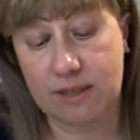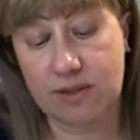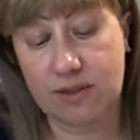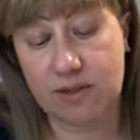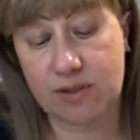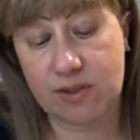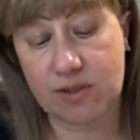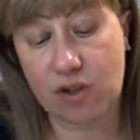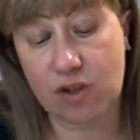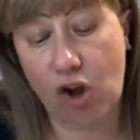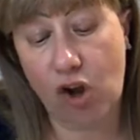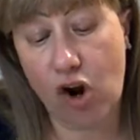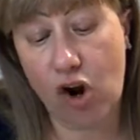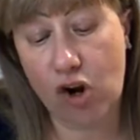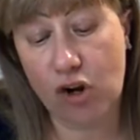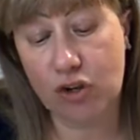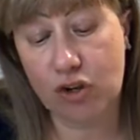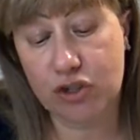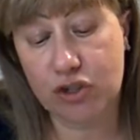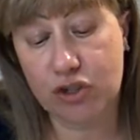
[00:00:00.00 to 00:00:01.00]
The
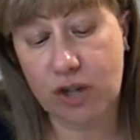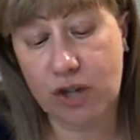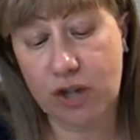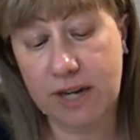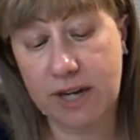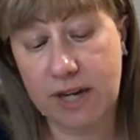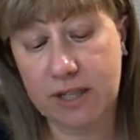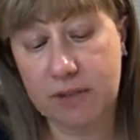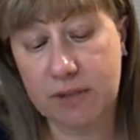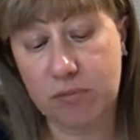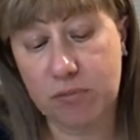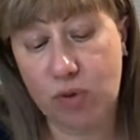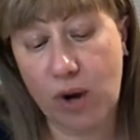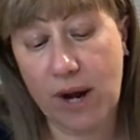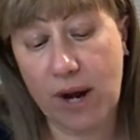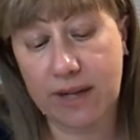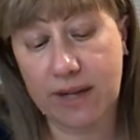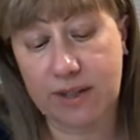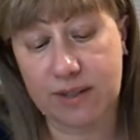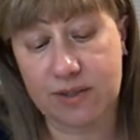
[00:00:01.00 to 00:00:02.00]
stars shine
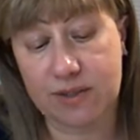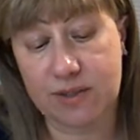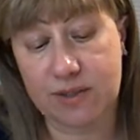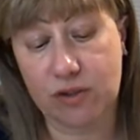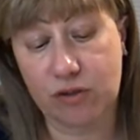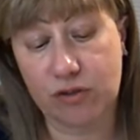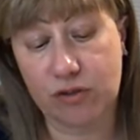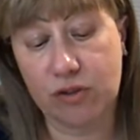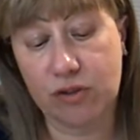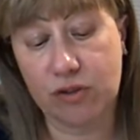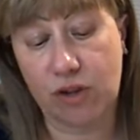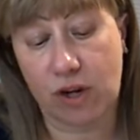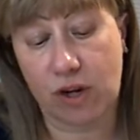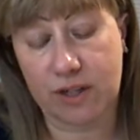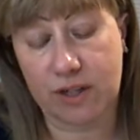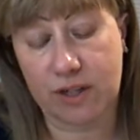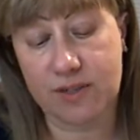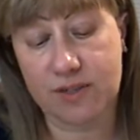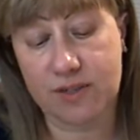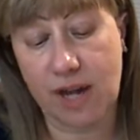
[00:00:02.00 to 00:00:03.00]
brightest on the
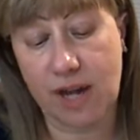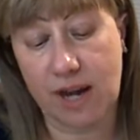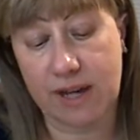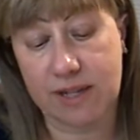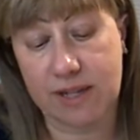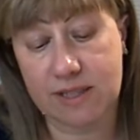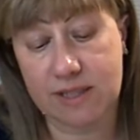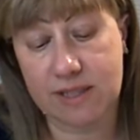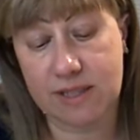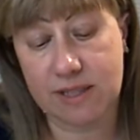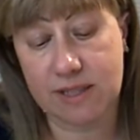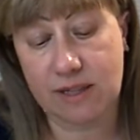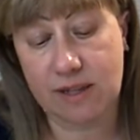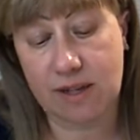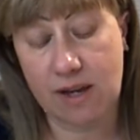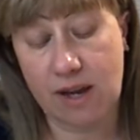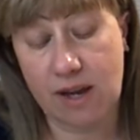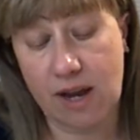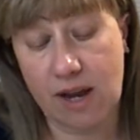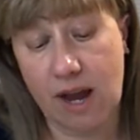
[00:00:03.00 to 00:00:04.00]
darkest nights.
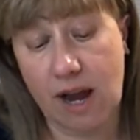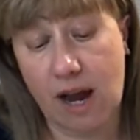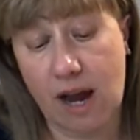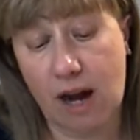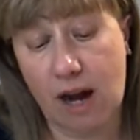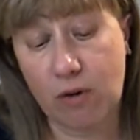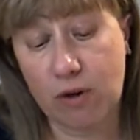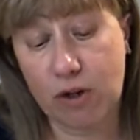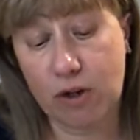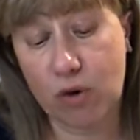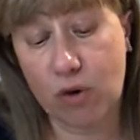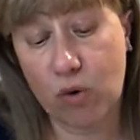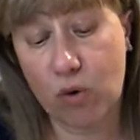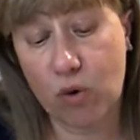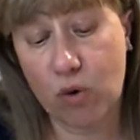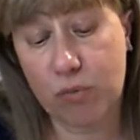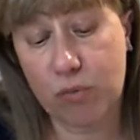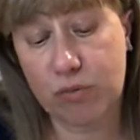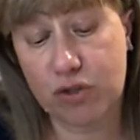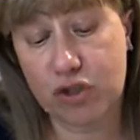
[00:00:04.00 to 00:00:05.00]
Our
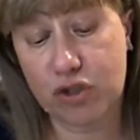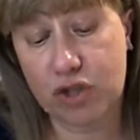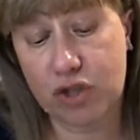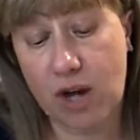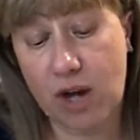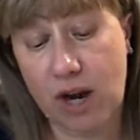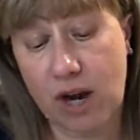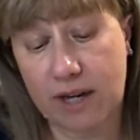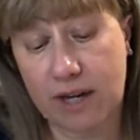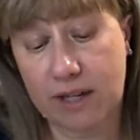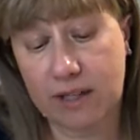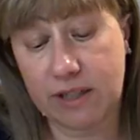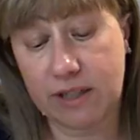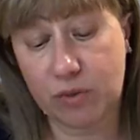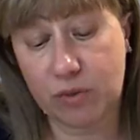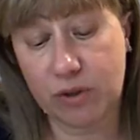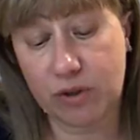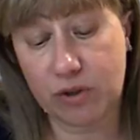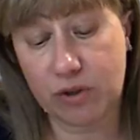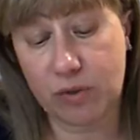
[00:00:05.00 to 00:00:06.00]
hopes
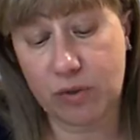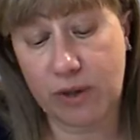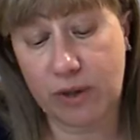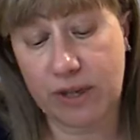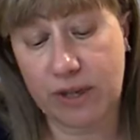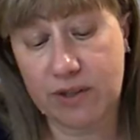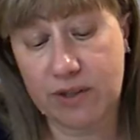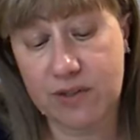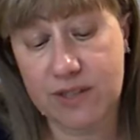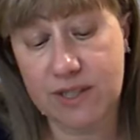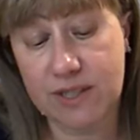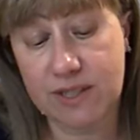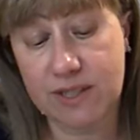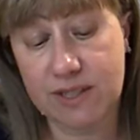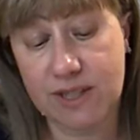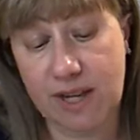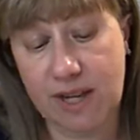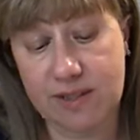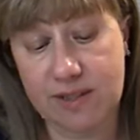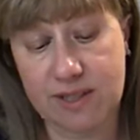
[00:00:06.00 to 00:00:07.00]
shine with greatest
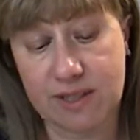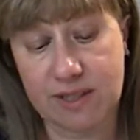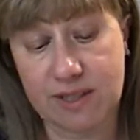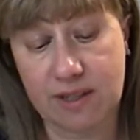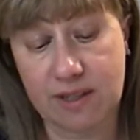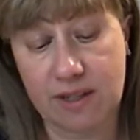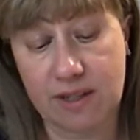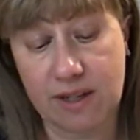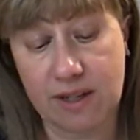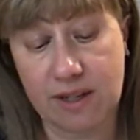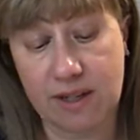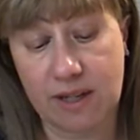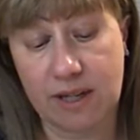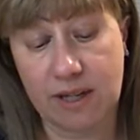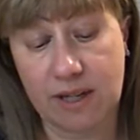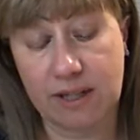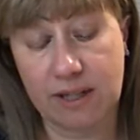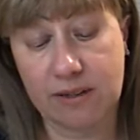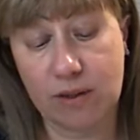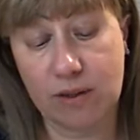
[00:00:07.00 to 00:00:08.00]
intensity
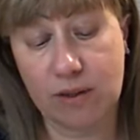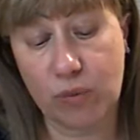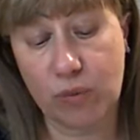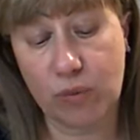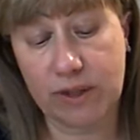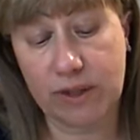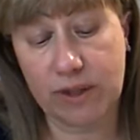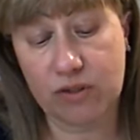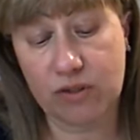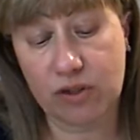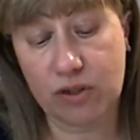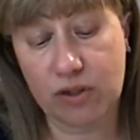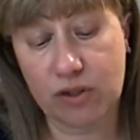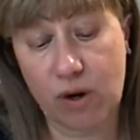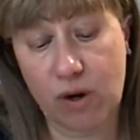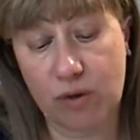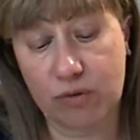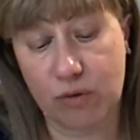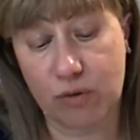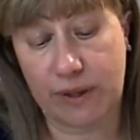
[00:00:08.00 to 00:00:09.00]
in the winter
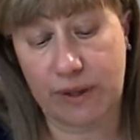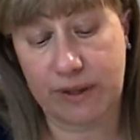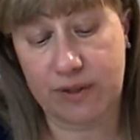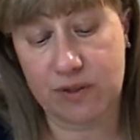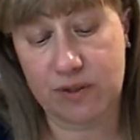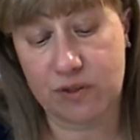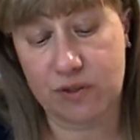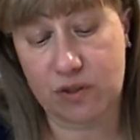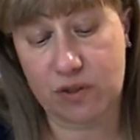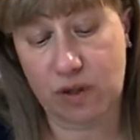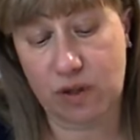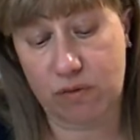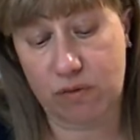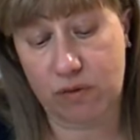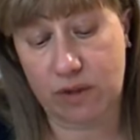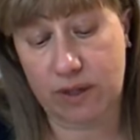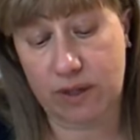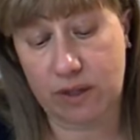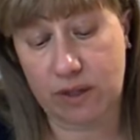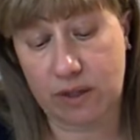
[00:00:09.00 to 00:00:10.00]
of greatest
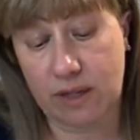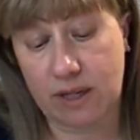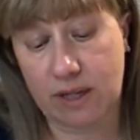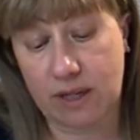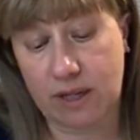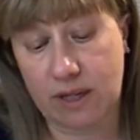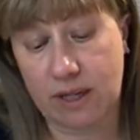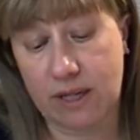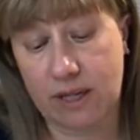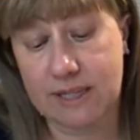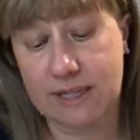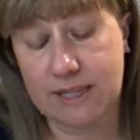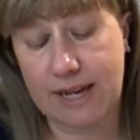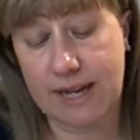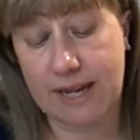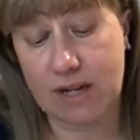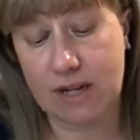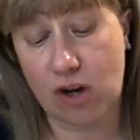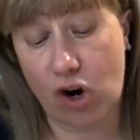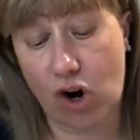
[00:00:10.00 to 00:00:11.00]
suffering.
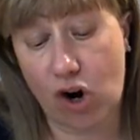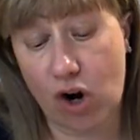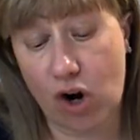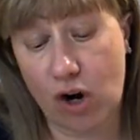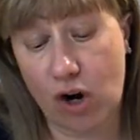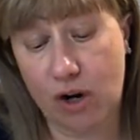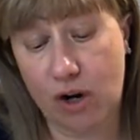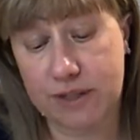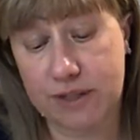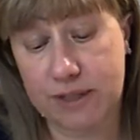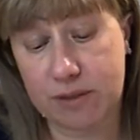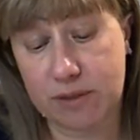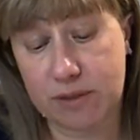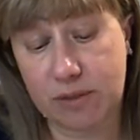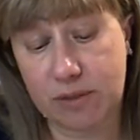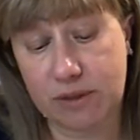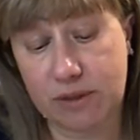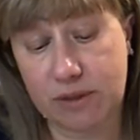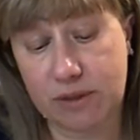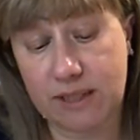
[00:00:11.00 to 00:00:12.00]
Take heart
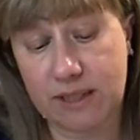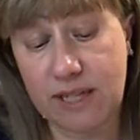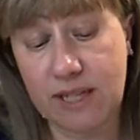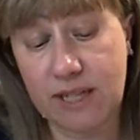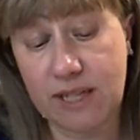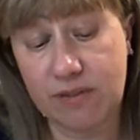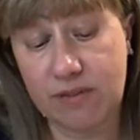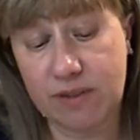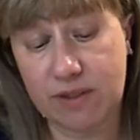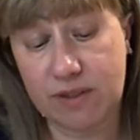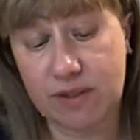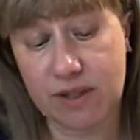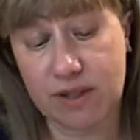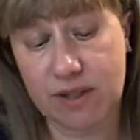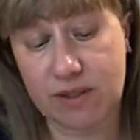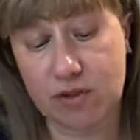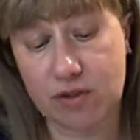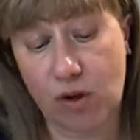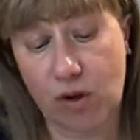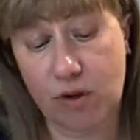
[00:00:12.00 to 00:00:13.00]
and believe in the
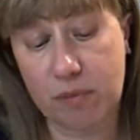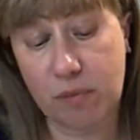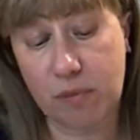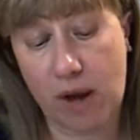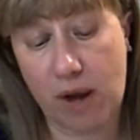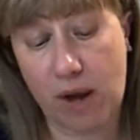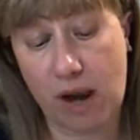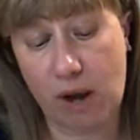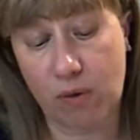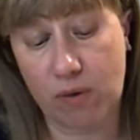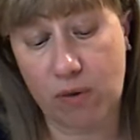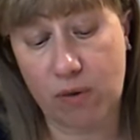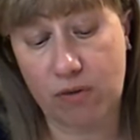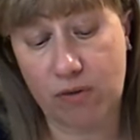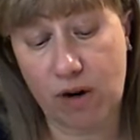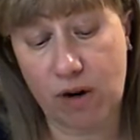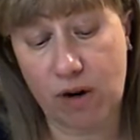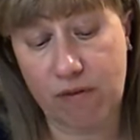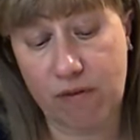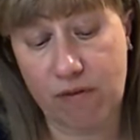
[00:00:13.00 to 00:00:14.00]
exalted power of
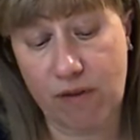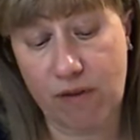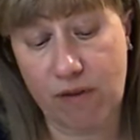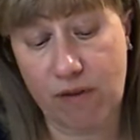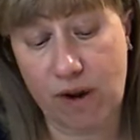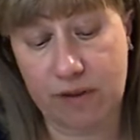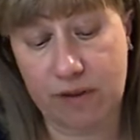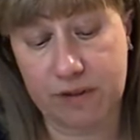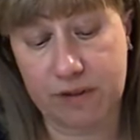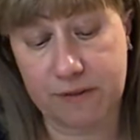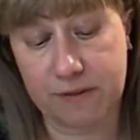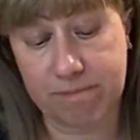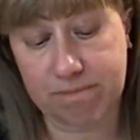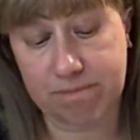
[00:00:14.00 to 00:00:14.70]
our Father.